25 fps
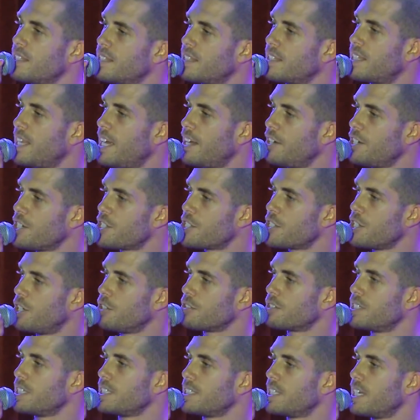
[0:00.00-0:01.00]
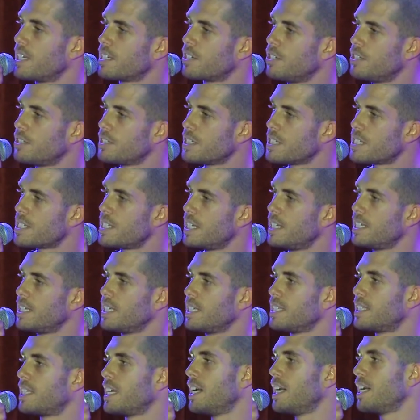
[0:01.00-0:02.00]
they're insulting, they're
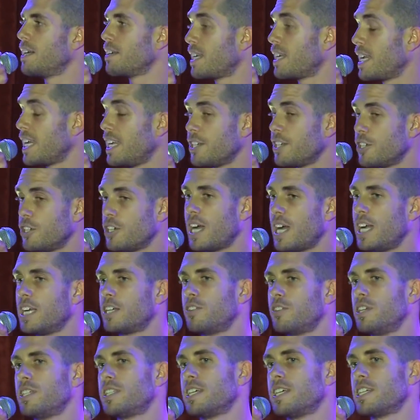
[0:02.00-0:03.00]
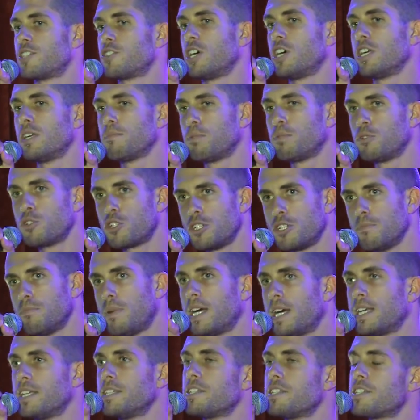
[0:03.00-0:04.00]
condescending, they're getting you angry, they're trying to push your
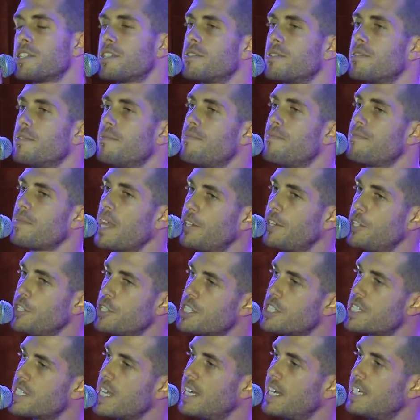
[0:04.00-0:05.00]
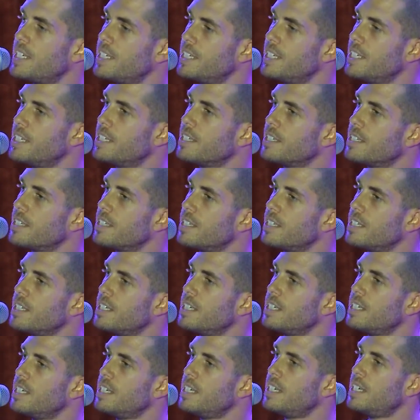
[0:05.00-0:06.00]
buttons, and you stay here.
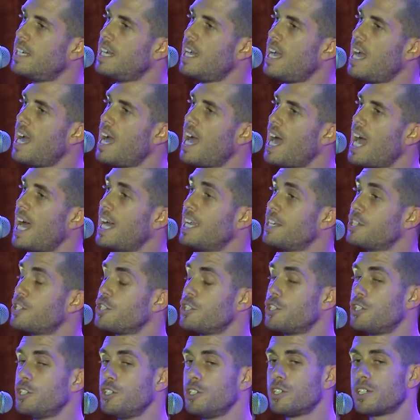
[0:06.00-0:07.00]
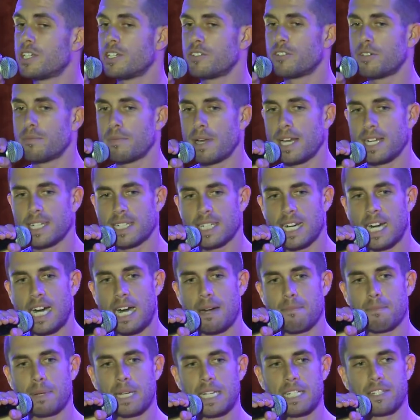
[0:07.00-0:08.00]
And you can remain
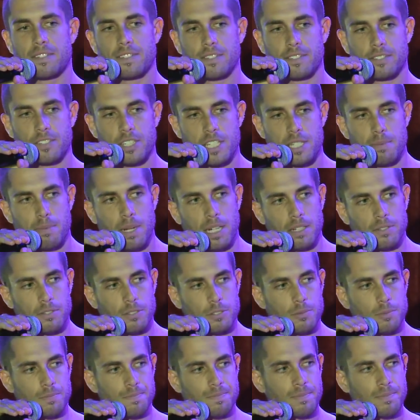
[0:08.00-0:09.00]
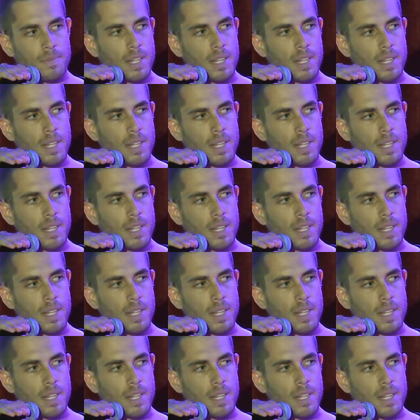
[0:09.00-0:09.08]
calm, peaceful, and respectful.